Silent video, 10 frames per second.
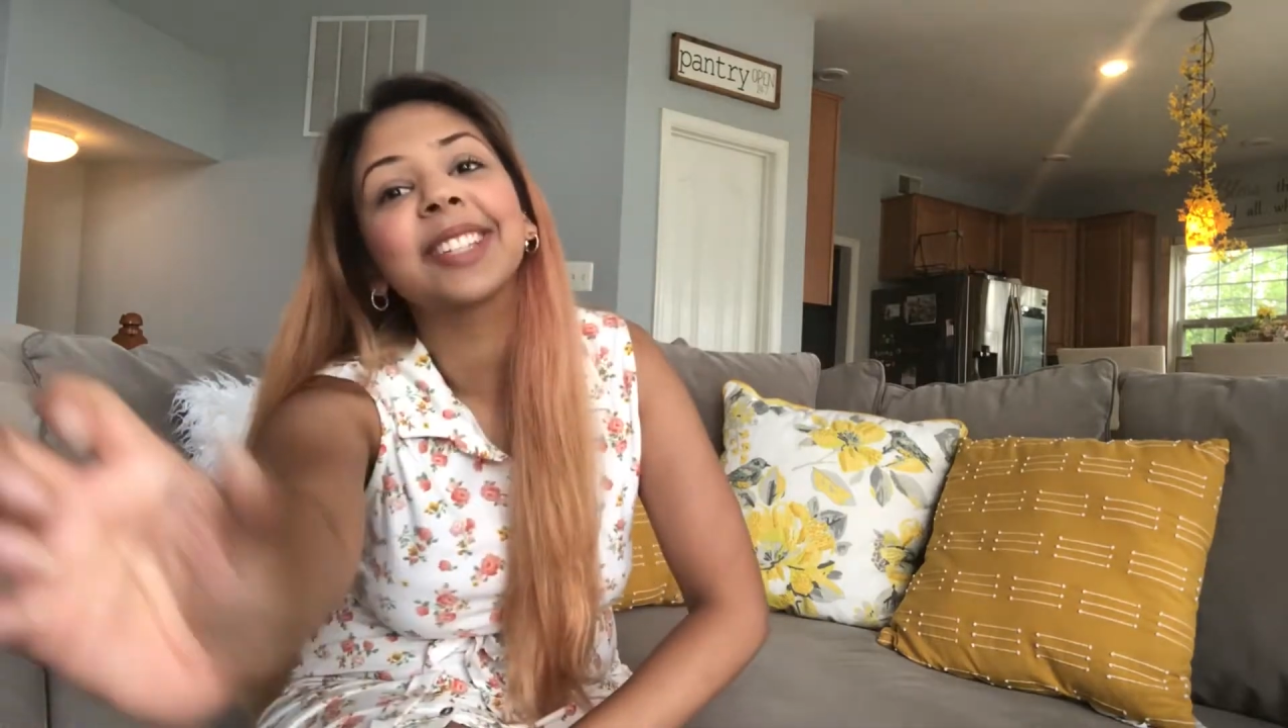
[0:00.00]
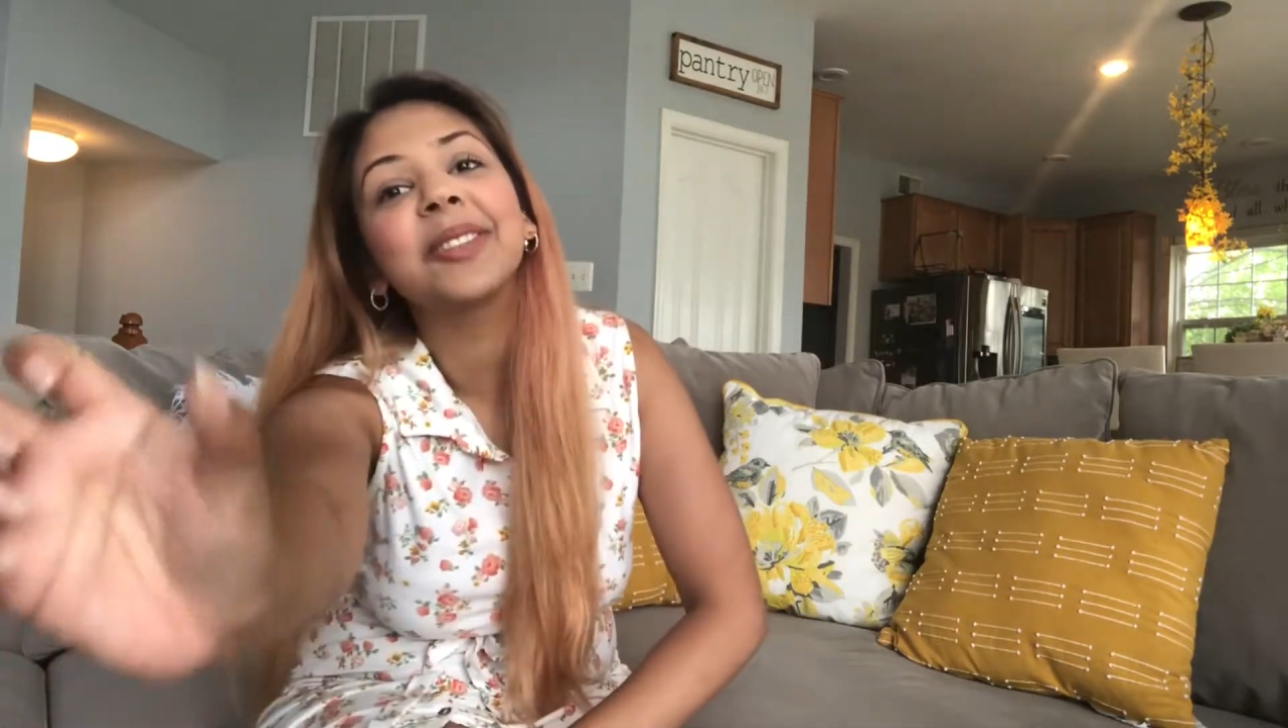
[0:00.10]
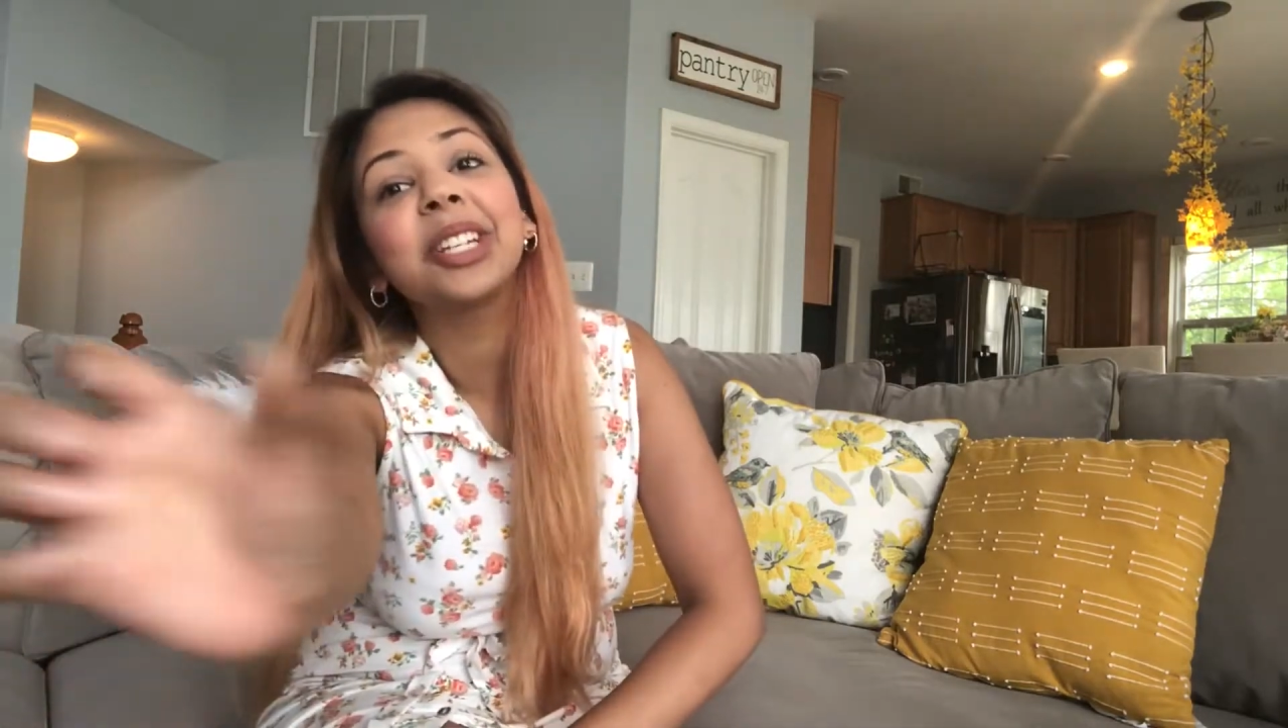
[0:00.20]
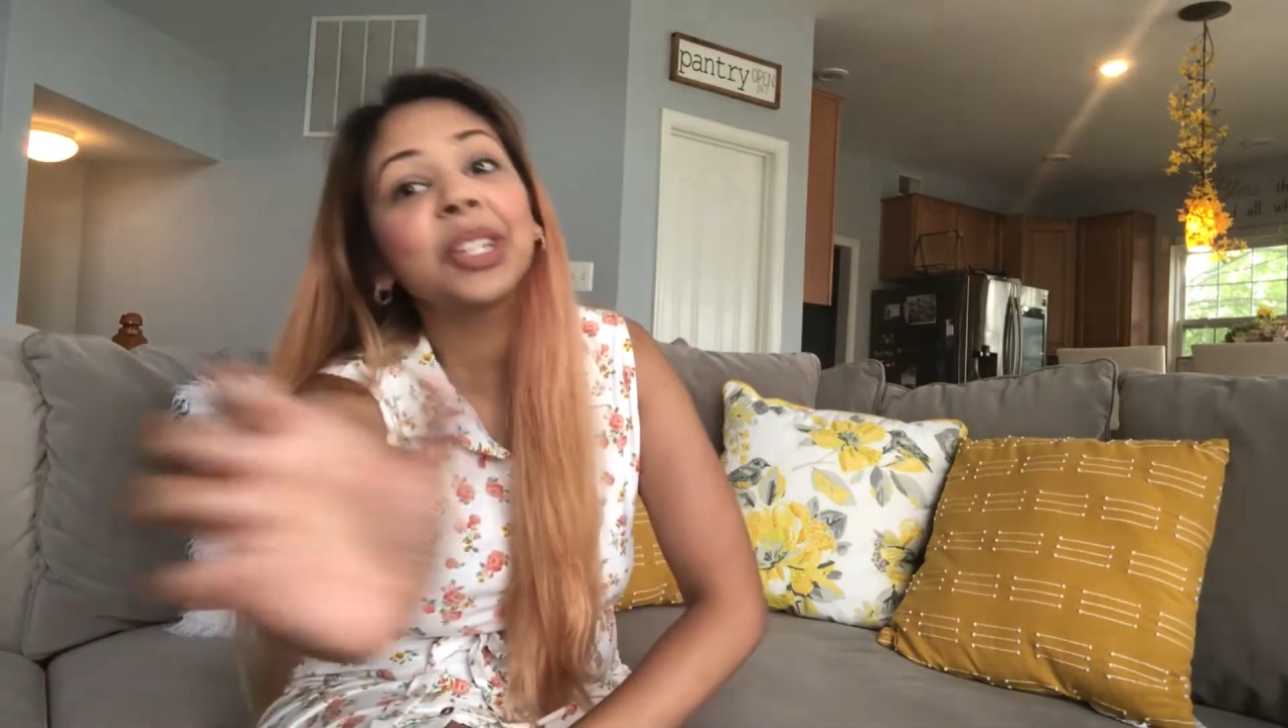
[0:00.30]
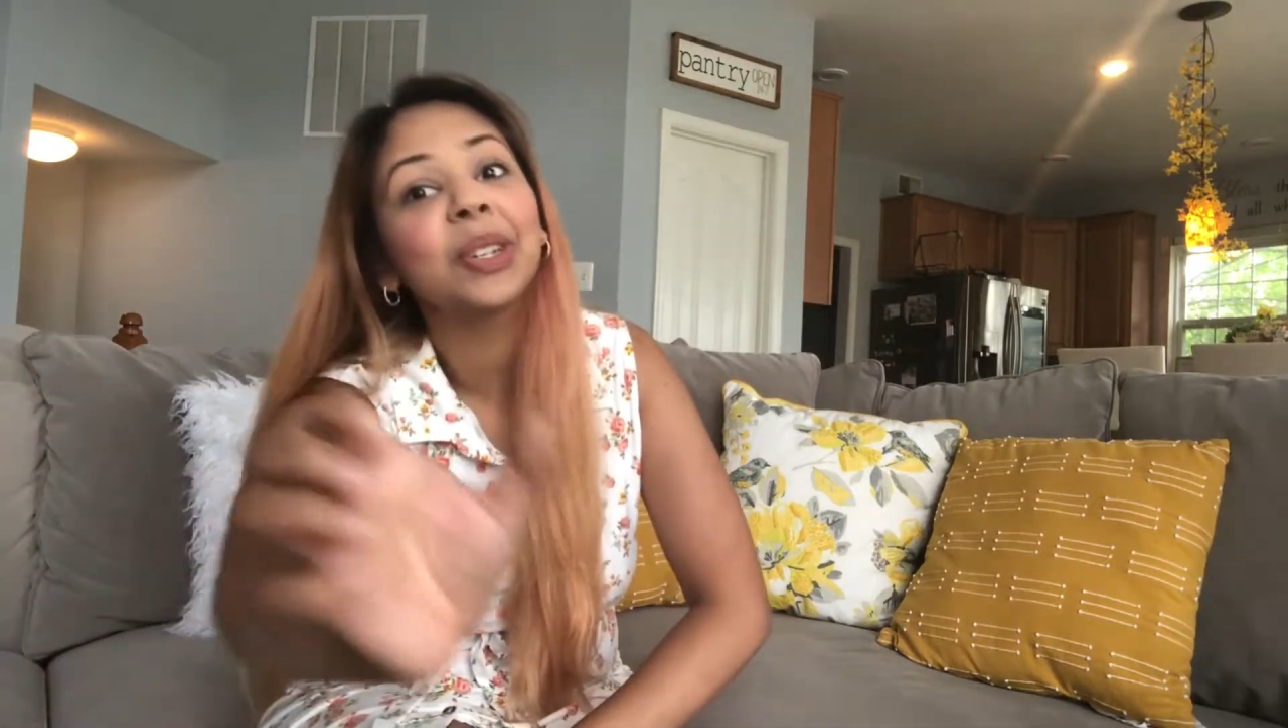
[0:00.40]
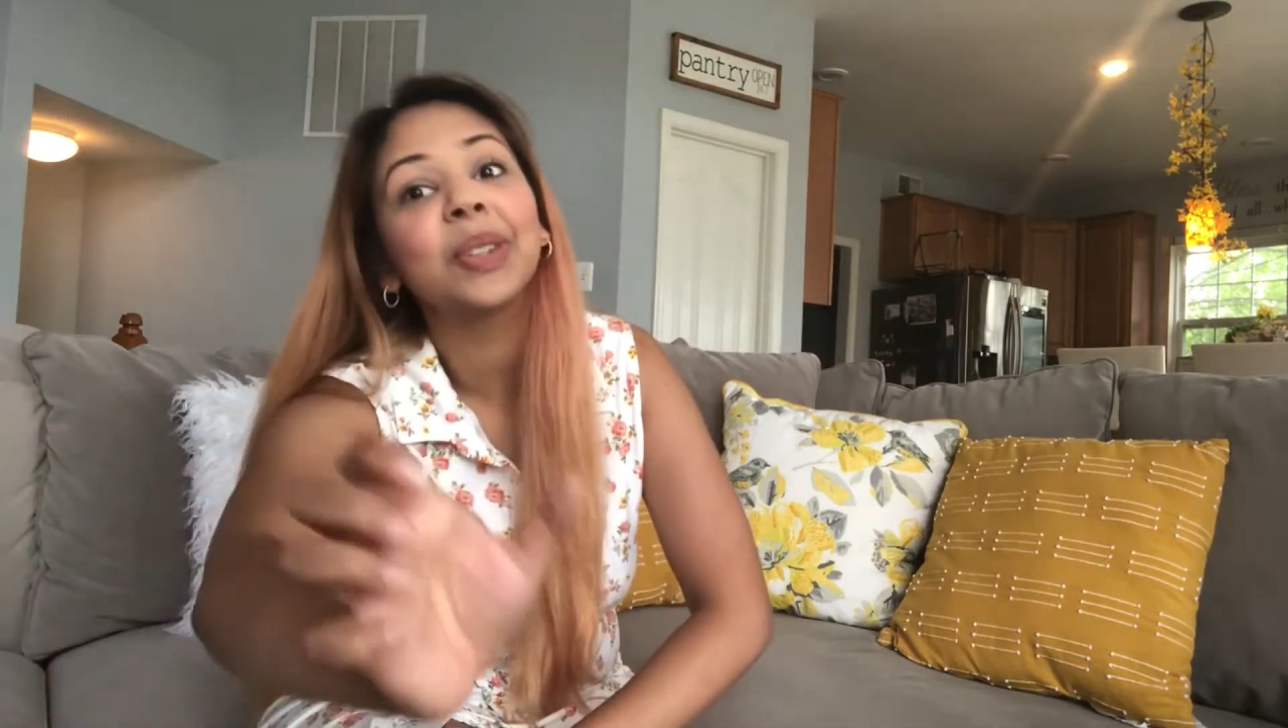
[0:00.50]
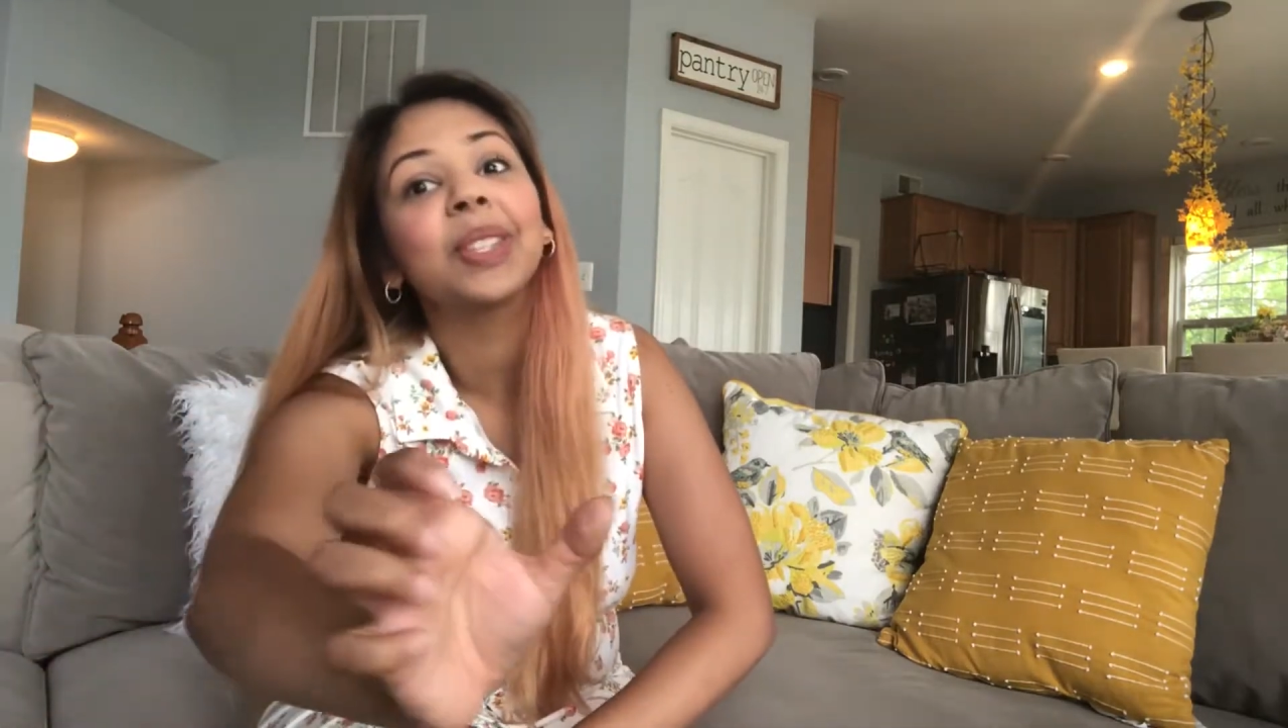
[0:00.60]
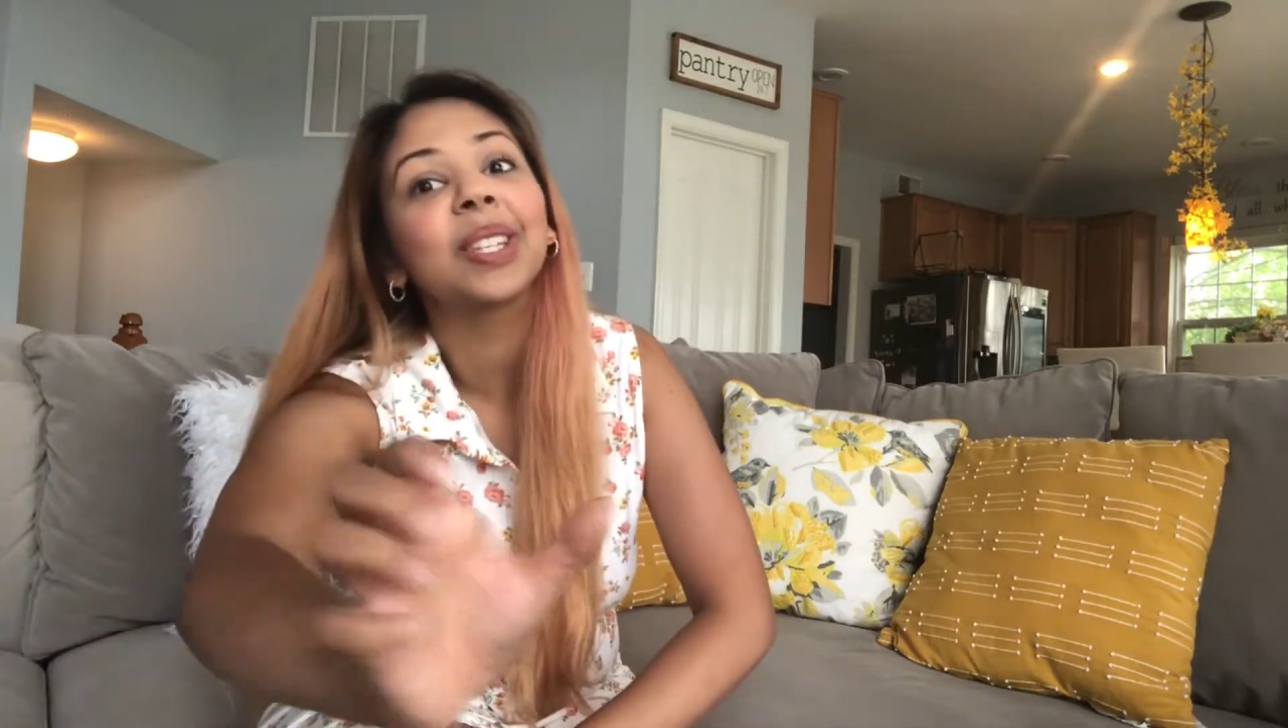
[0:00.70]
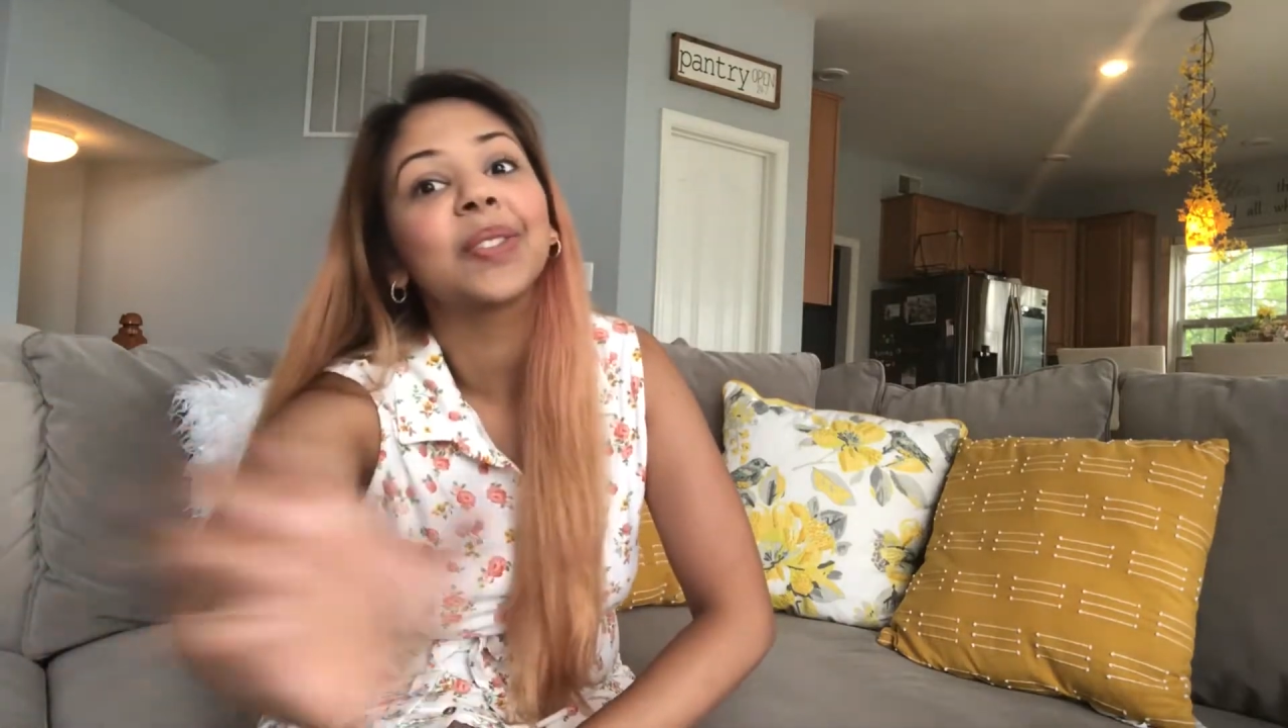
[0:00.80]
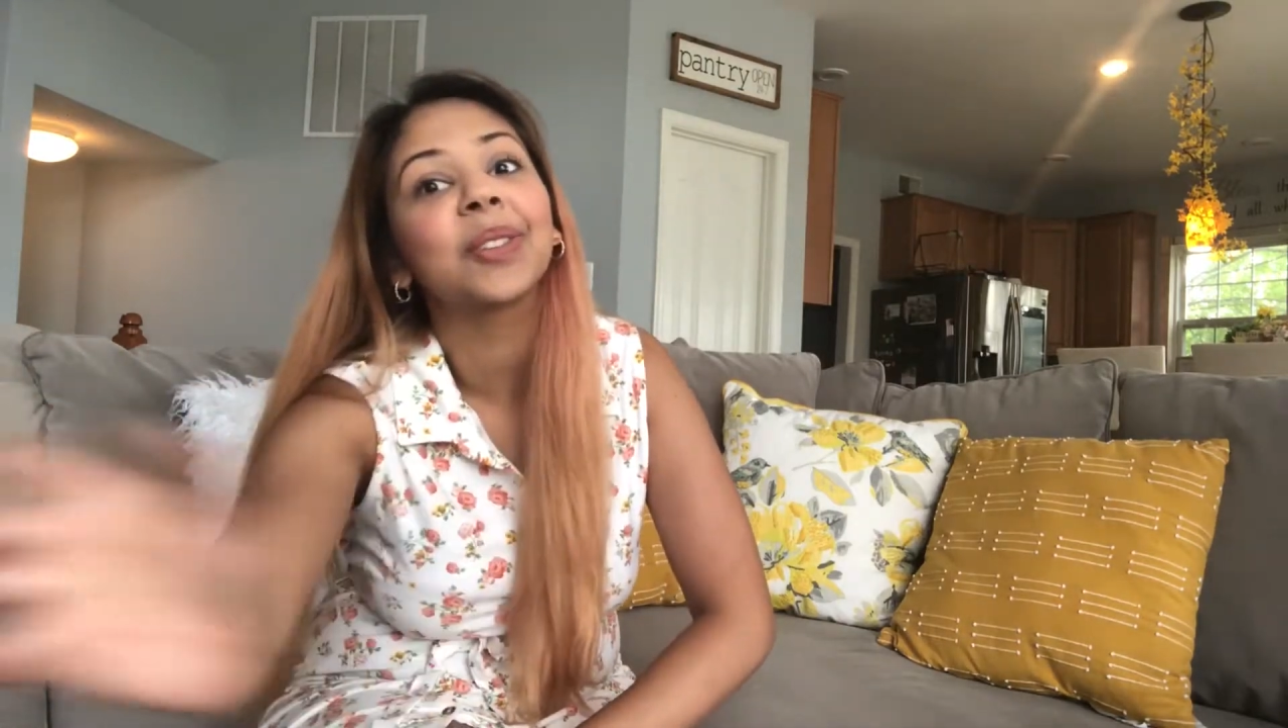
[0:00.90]
we should do
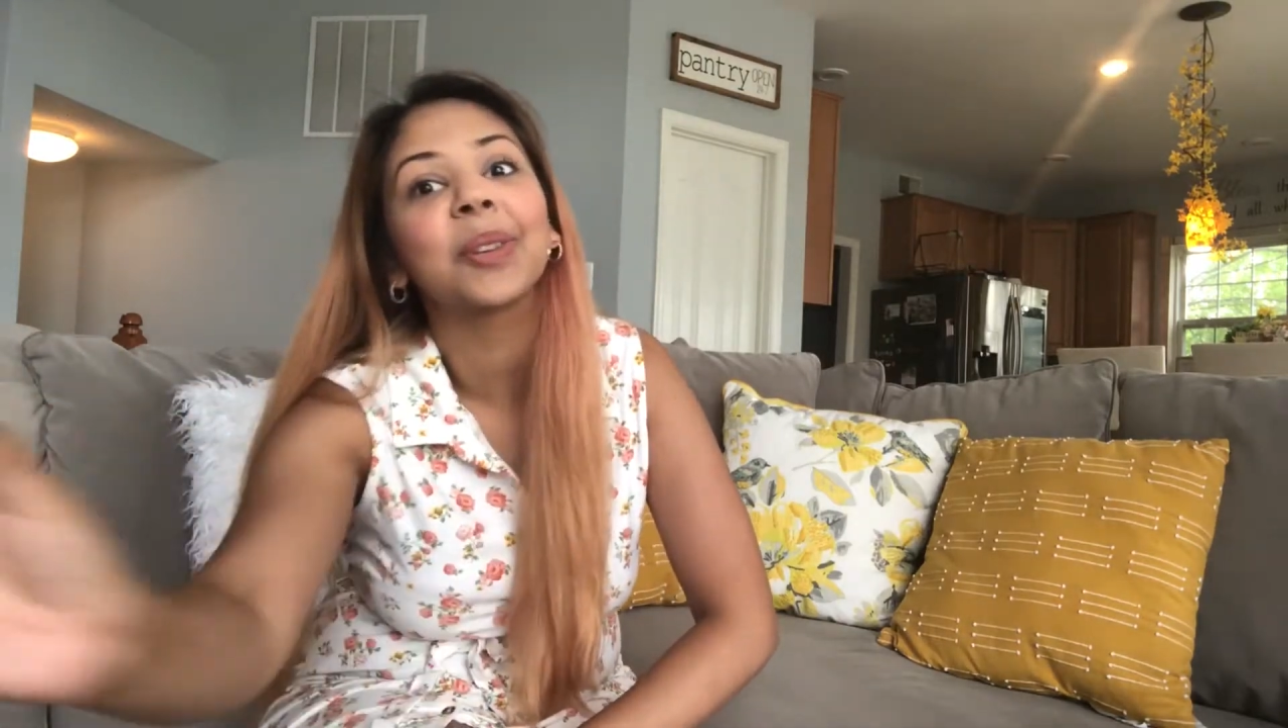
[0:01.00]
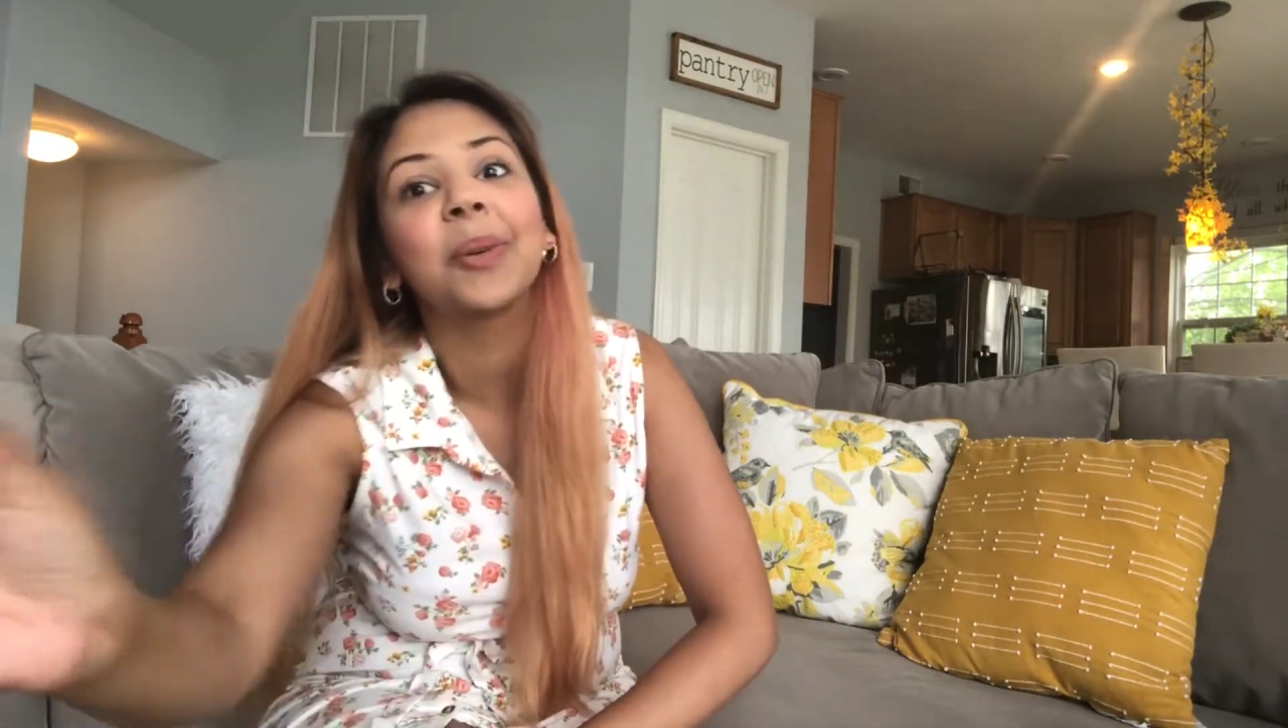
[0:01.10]
this for the